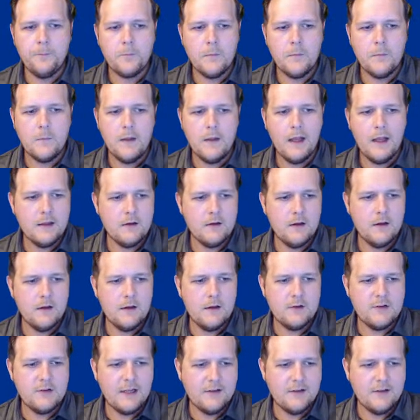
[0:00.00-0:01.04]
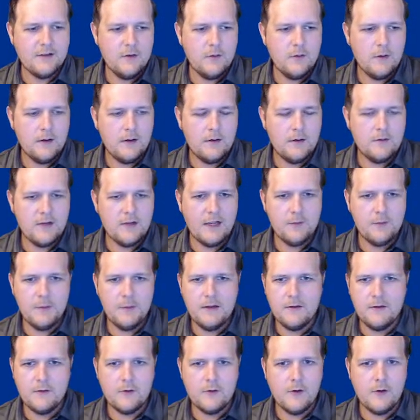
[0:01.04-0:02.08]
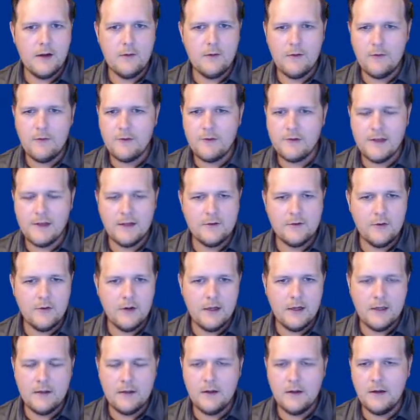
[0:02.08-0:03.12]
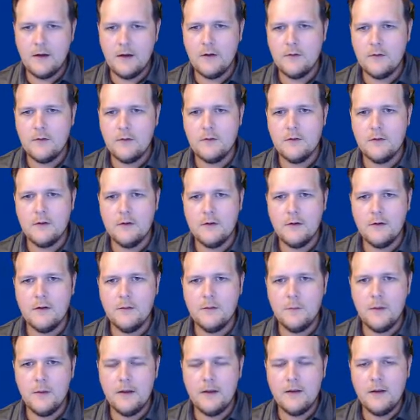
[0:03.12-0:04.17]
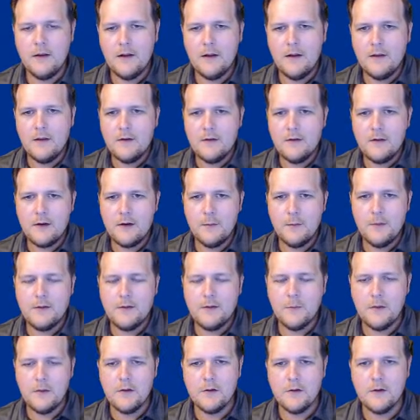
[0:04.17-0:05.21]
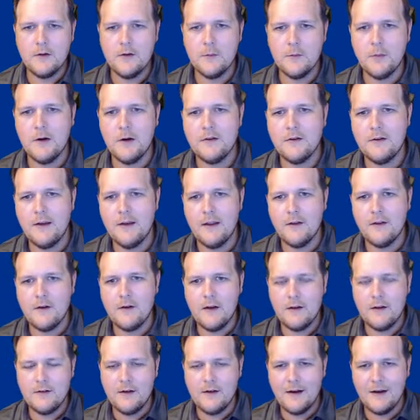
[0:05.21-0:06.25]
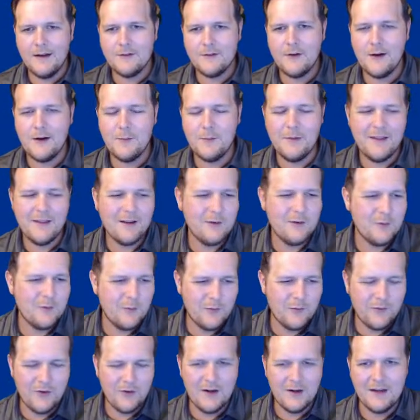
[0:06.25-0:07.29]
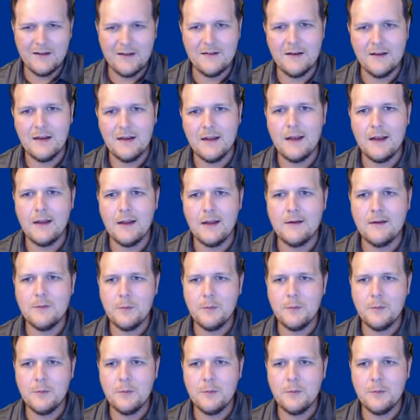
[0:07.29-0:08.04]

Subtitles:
Yeah, I like Jack's too. Jack's Beach is great. Riverside's great, you know, but there can be some other parts of town that are not as great, but that goes for any city, I guess.